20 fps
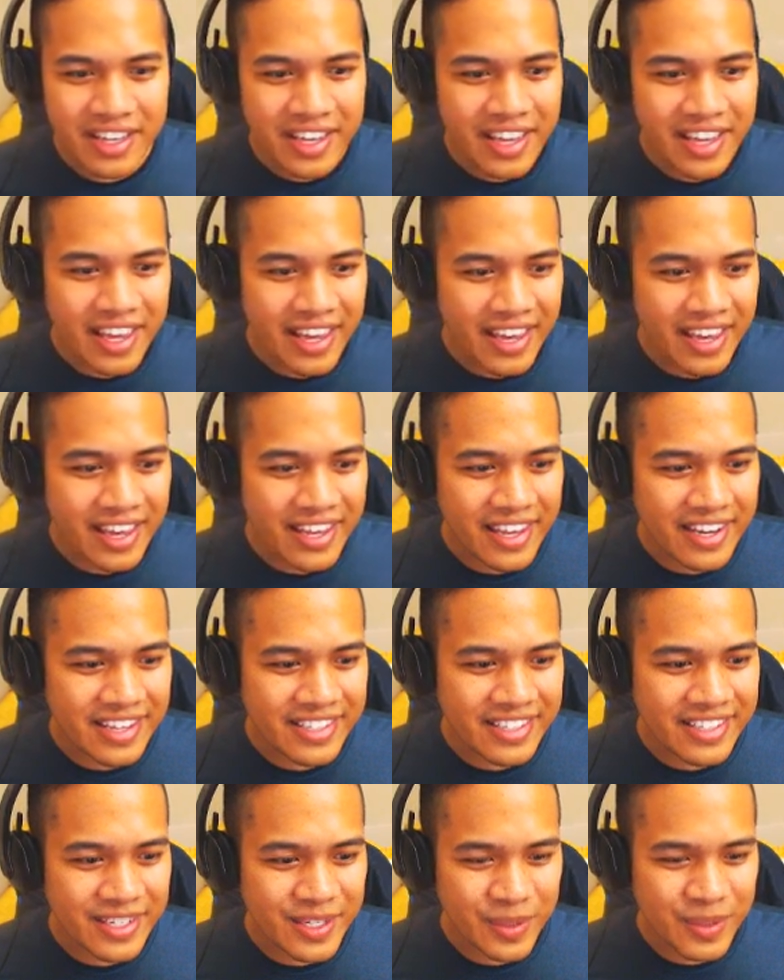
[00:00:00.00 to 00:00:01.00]
And it
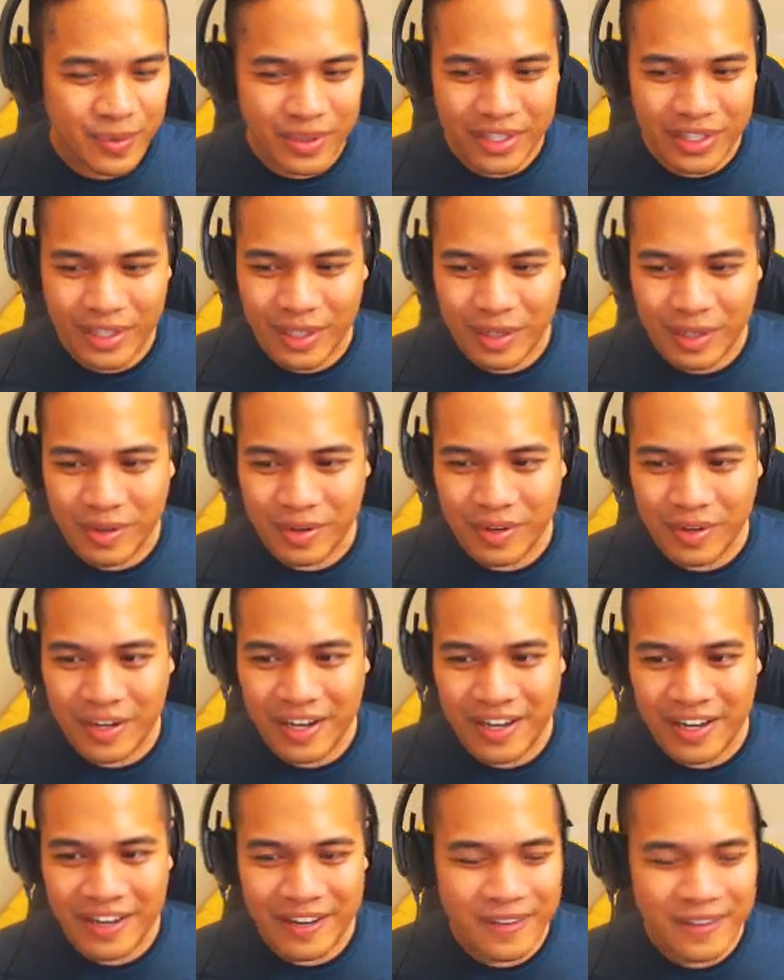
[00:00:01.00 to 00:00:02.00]
doesn't really look
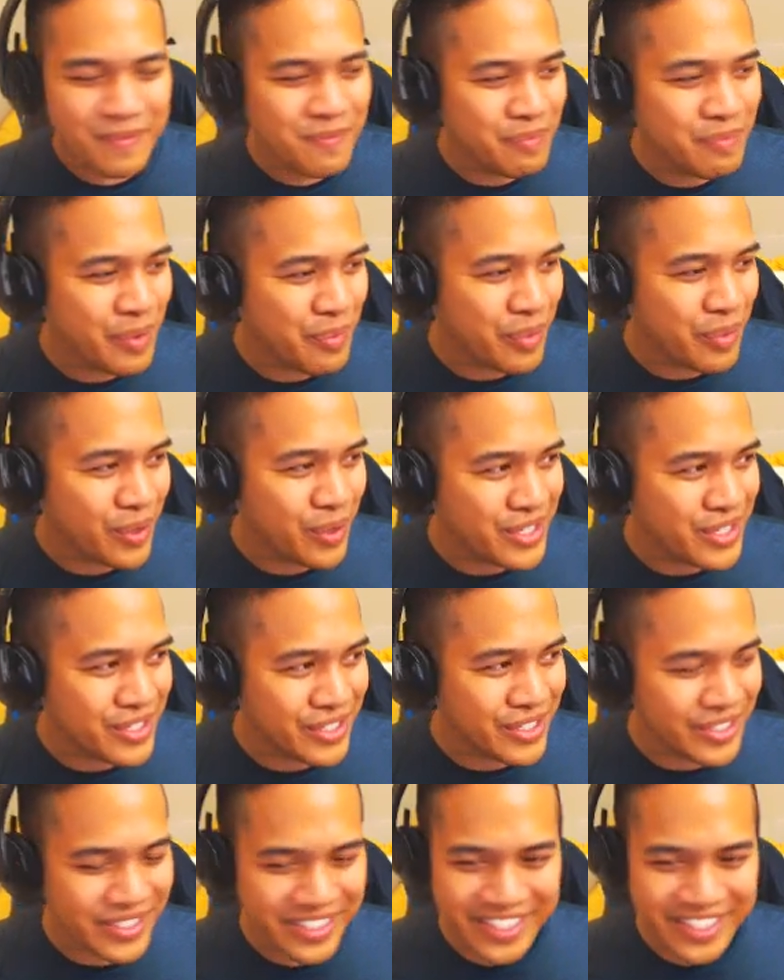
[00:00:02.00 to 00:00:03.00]

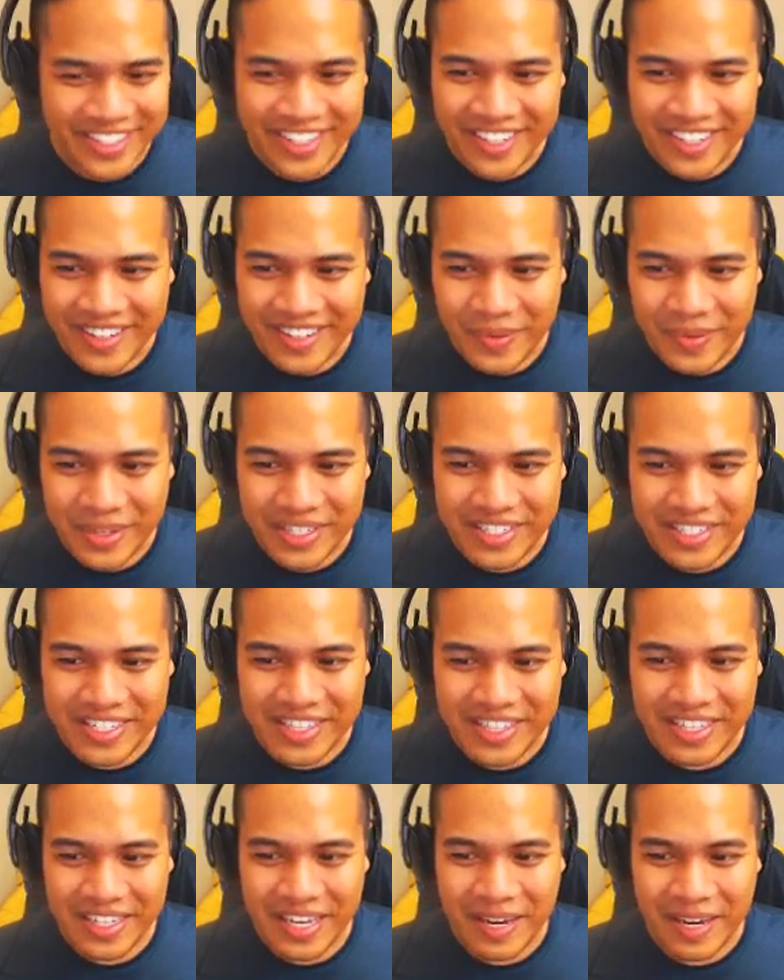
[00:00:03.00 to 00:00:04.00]
proportional when it's in
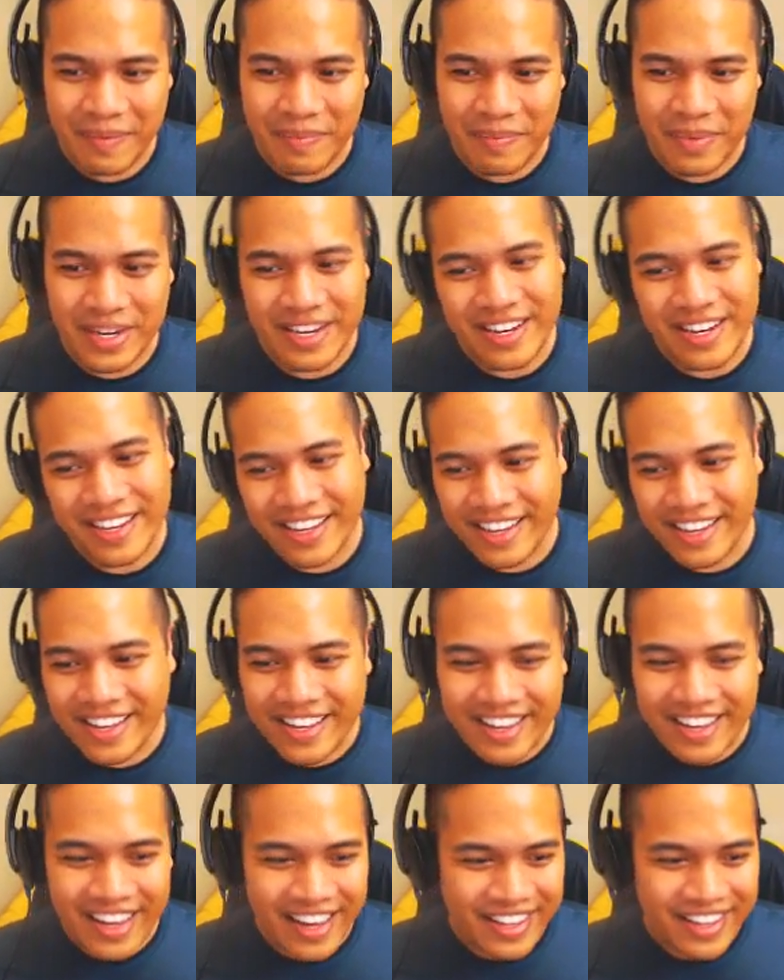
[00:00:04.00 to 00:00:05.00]
the game, but
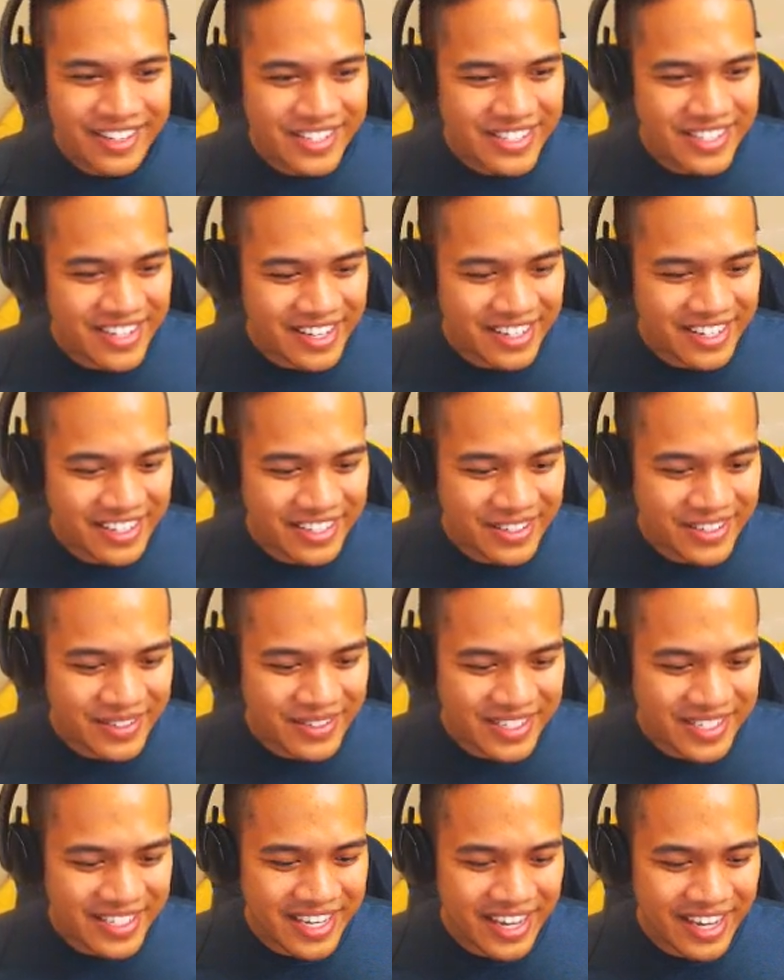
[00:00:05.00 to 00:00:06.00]
I just thought,
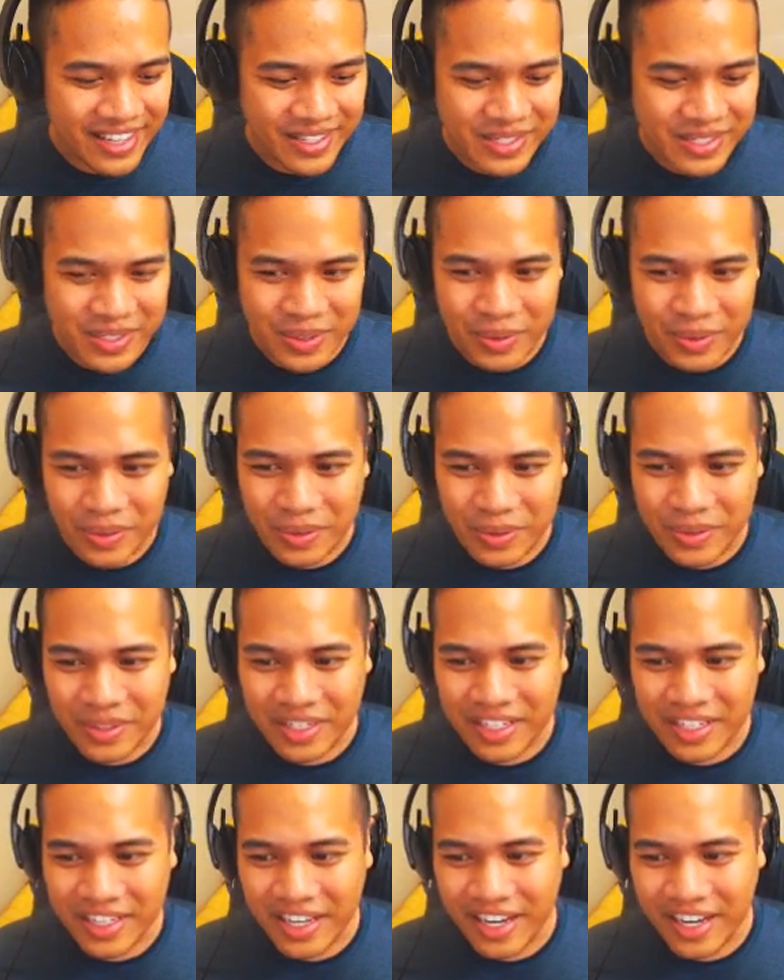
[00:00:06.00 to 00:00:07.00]
this cat looks cool,
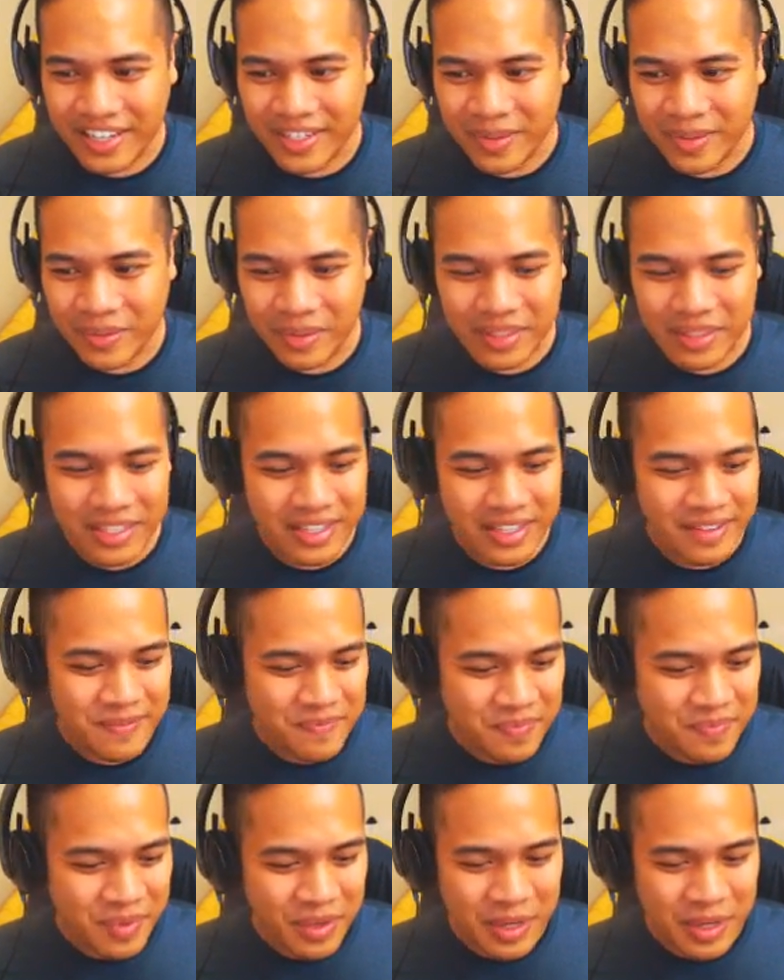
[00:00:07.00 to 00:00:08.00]
and I didn't really
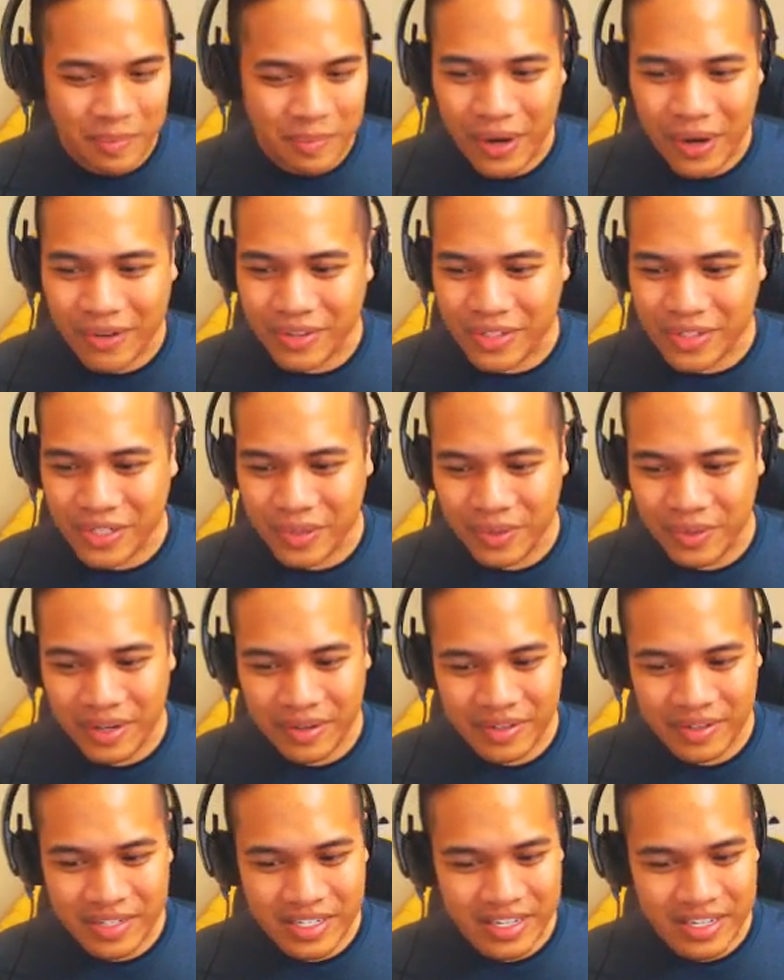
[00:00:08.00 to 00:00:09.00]
compare the two when I
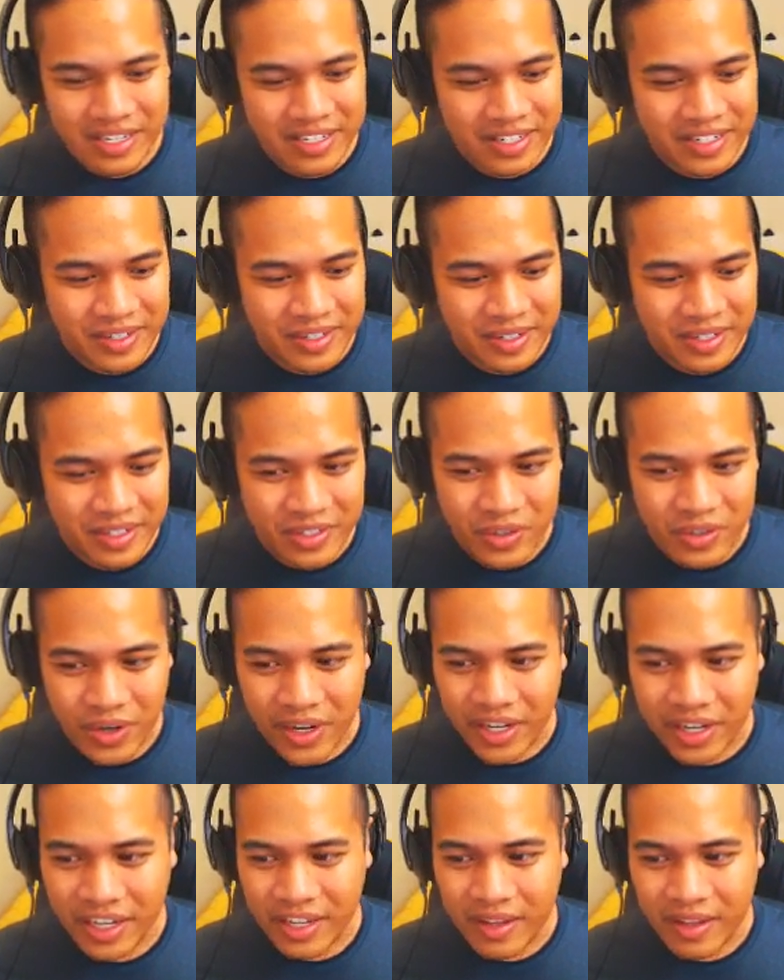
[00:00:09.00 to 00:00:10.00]
was
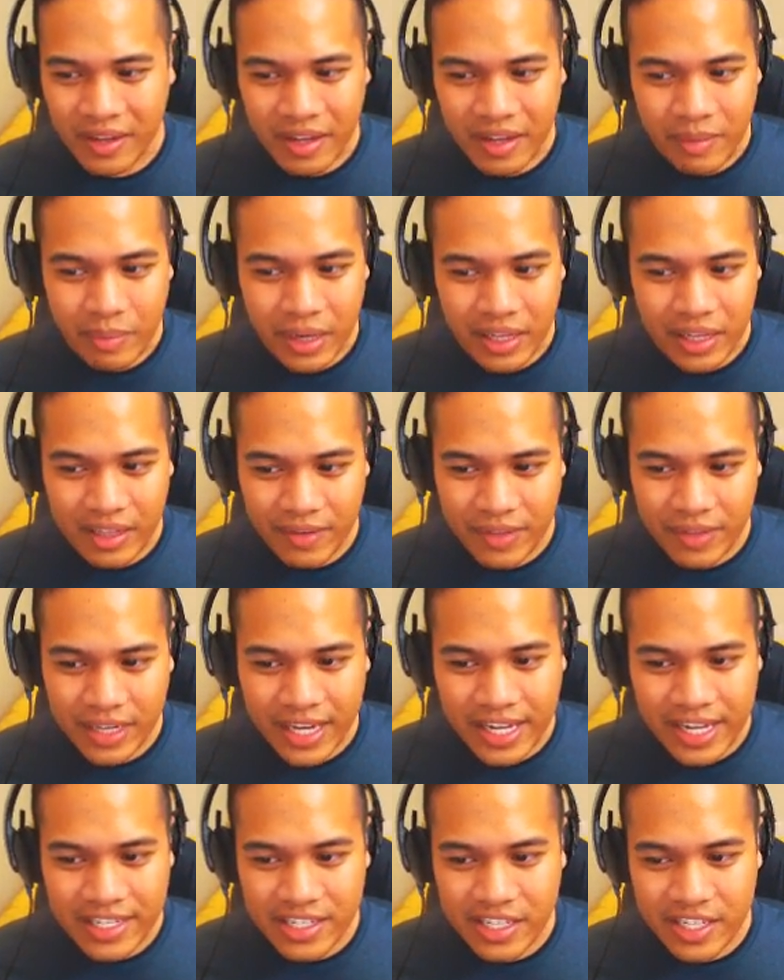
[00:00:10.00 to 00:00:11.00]
drawing it. But I love the
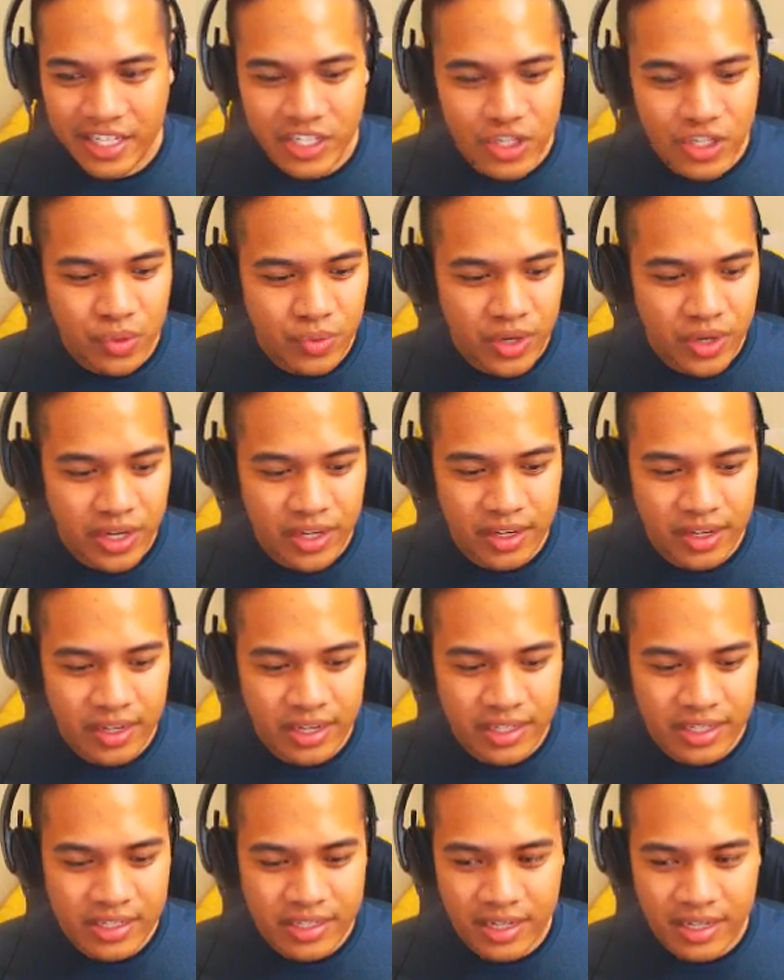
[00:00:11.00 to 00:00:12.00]
cat's ninja run.
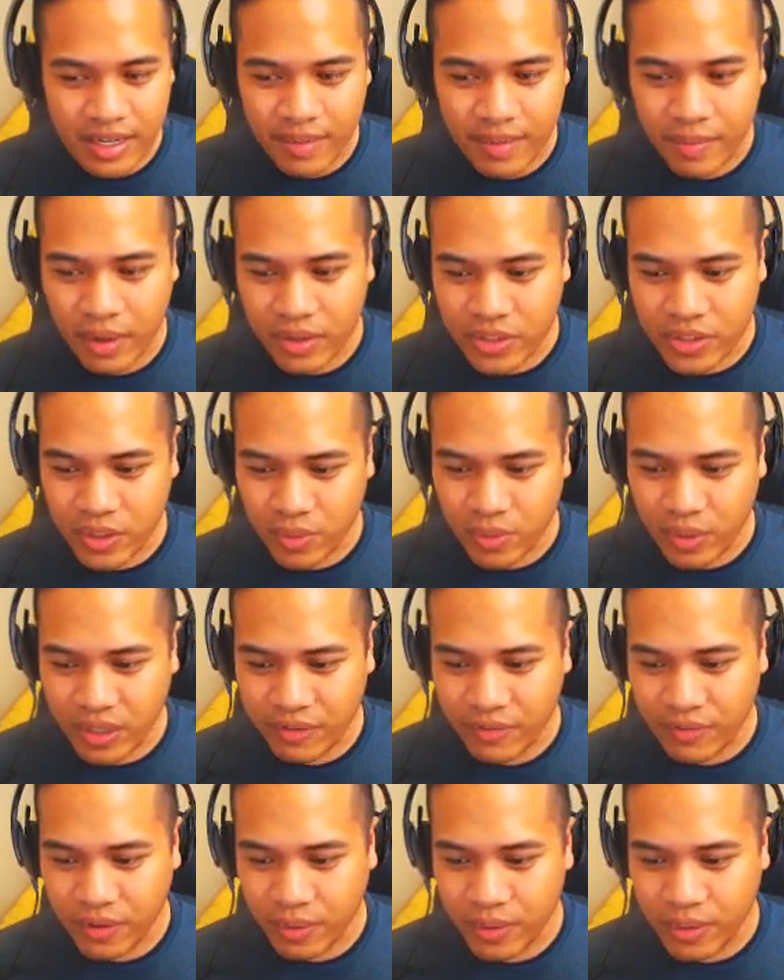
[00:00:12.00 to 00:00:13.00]
It's also running
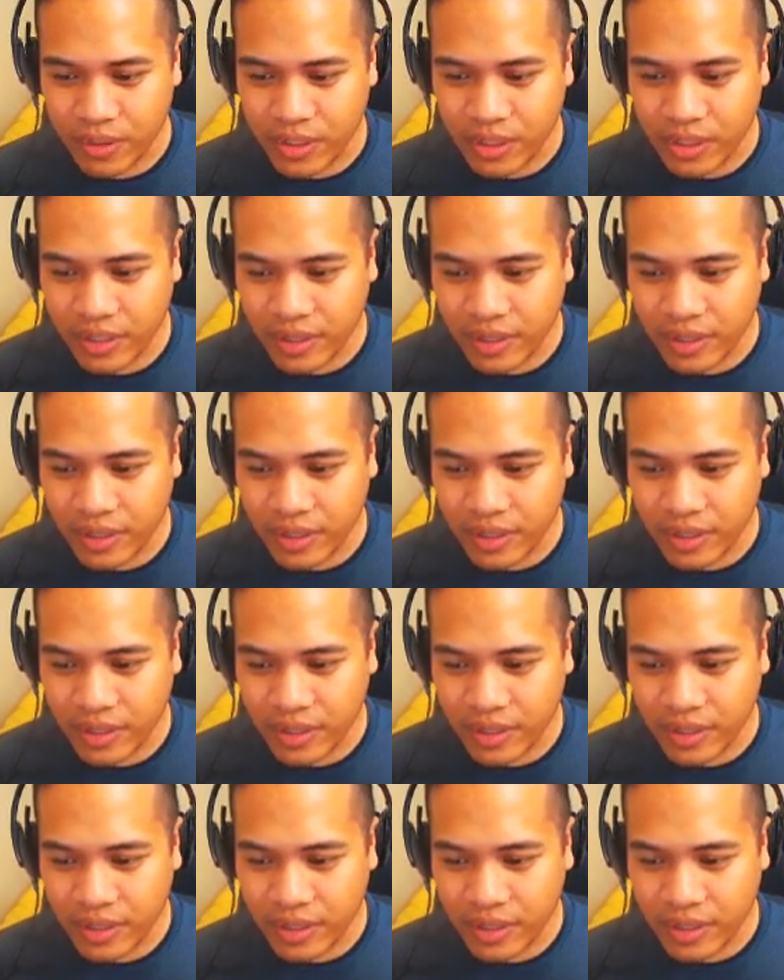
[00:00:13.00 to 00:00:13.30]
forward.